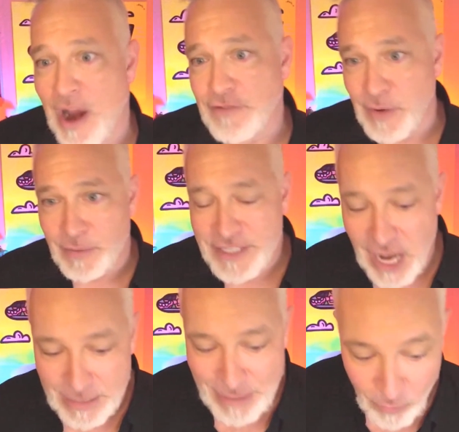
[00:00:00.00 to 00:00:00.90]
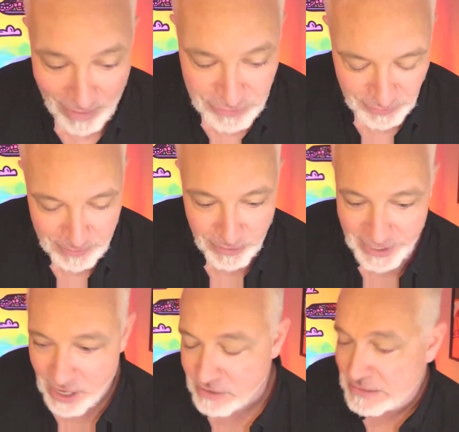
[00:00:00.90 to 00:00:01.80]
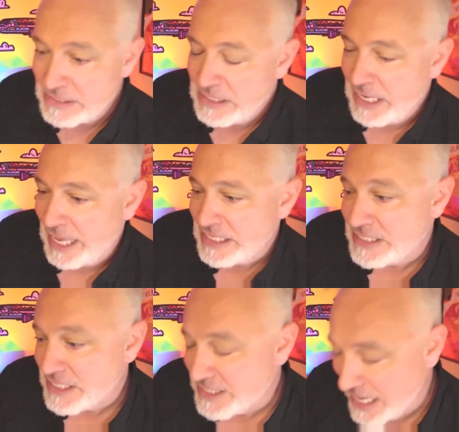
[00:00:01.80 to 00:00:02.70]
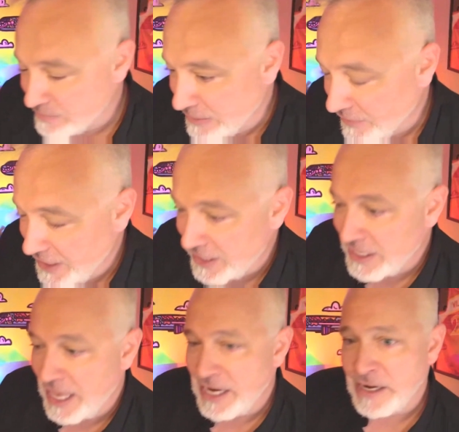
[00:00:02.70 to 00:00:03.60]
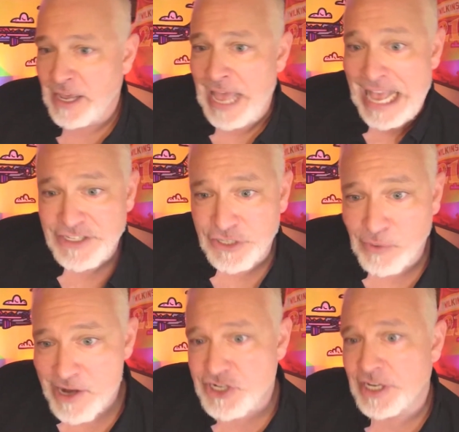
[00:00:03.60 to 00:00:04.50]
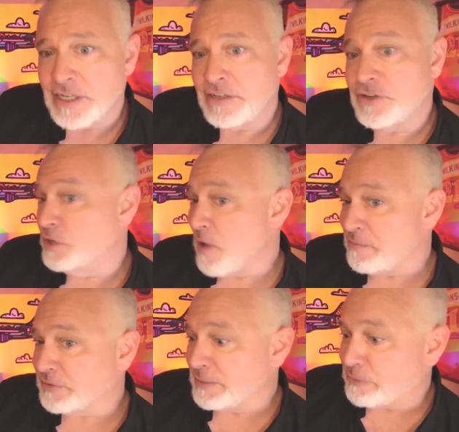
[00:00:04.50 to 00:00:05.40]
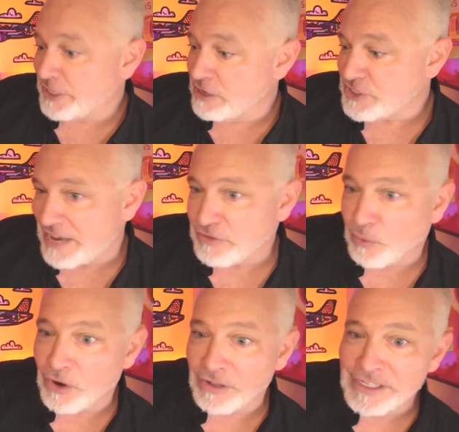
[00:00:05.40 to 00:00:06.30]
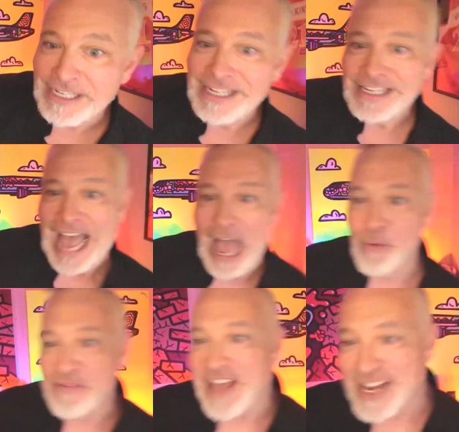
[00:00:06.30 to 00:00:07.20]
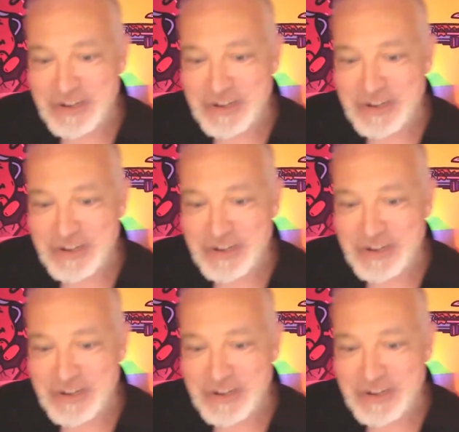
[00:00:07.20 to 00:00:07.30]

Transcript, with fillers: where every week we talk about Web 3.0 and sustainability and ask the question could Web 3.0 save the world? Kyle, we've